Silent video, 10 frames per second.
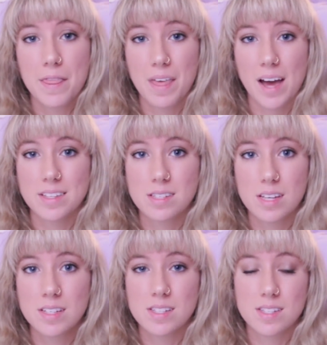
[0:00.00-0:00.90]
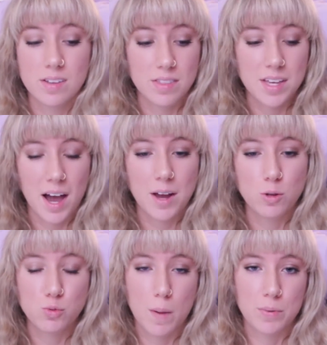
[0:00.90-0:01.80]
that since the
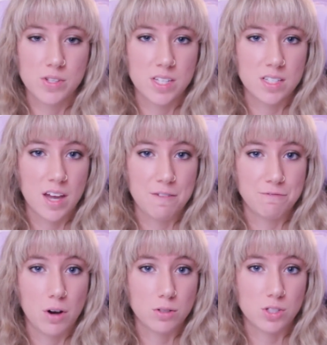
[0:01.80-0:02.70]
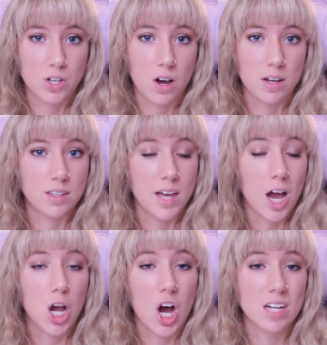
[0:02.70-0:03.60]
idols represent a false god,
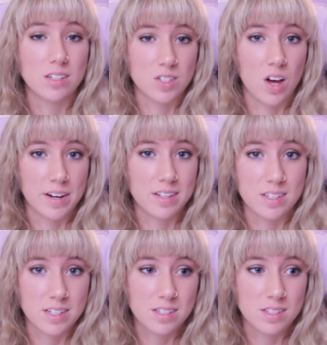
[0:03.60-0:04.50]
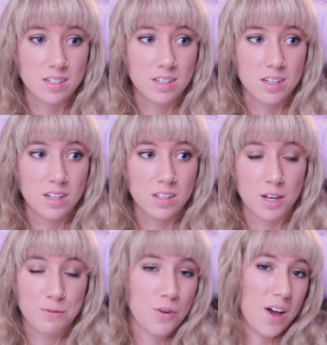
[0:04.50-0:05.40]
that God does not exist,
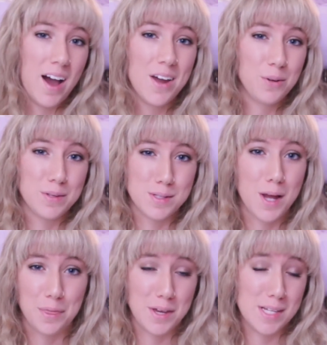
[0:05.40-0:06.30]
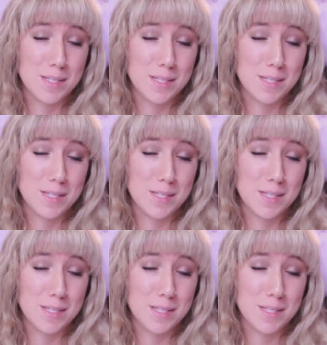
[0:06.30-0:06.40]
therefore the idol is nothing,